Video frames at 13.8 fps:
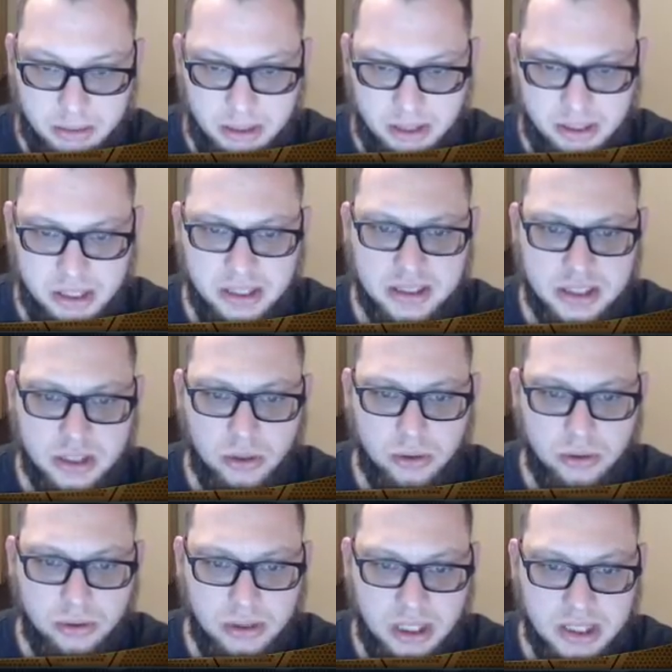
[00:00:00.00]
I don't think that's the
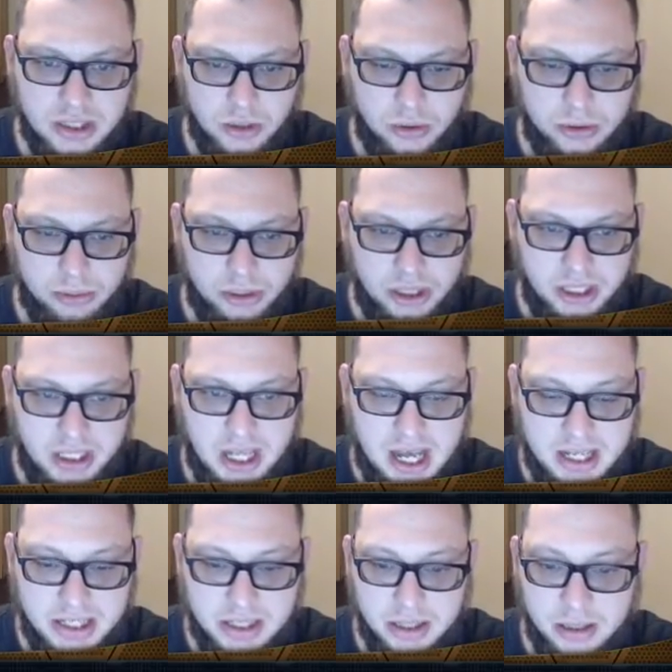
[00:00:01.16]
only, yeah, it's the only print it
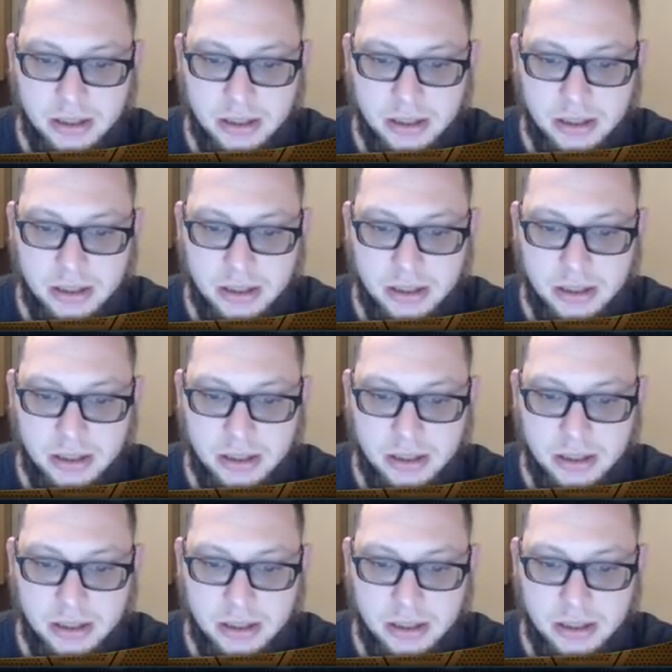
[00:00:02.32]
has.